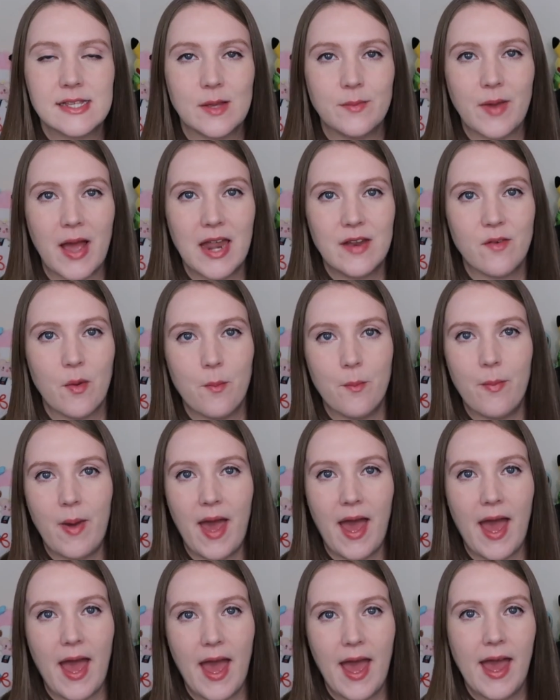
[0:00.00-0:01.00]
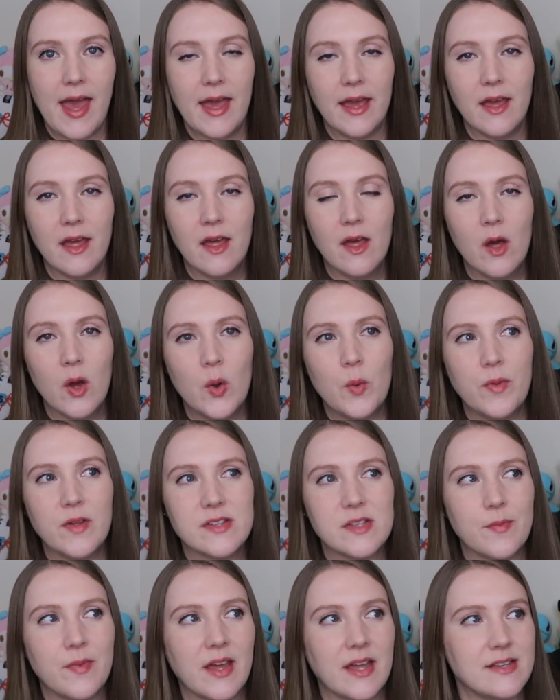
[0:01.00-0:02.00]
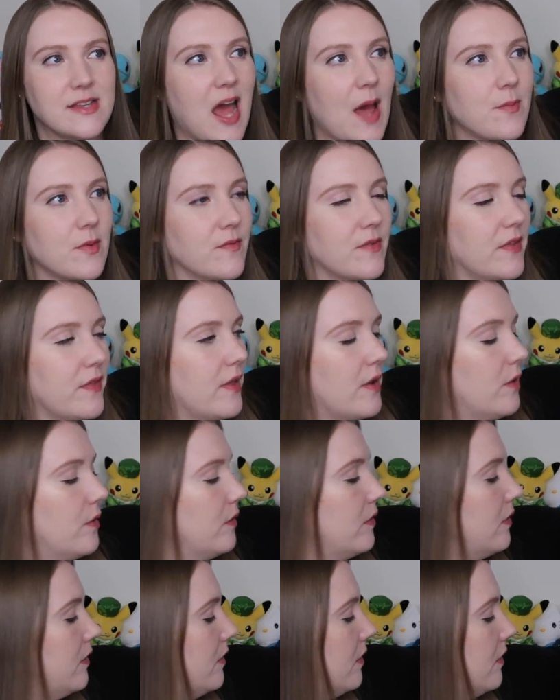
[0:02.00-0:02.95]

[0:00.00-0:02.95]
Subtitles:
some kind of a bag. Oh, there's something on top of it though.